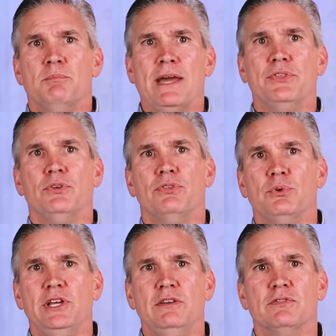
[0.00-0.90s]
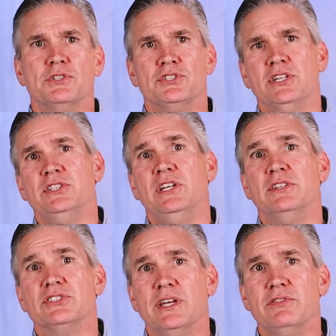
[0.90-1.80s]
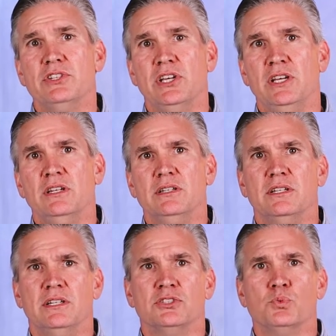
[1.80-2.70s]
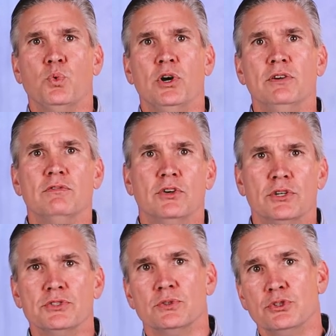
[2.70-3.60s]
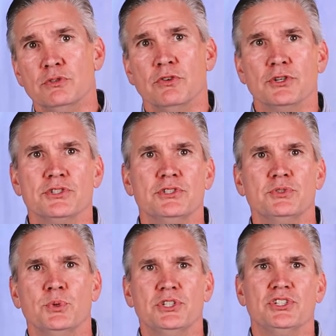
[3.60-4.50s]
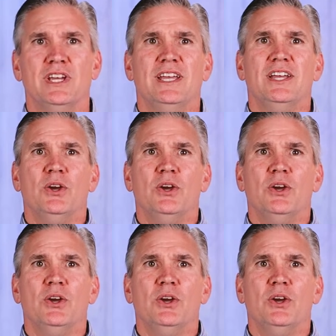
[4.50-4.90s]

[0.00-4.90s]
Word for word: Matthew 3 verse 16 and 17 is one verse or two verses which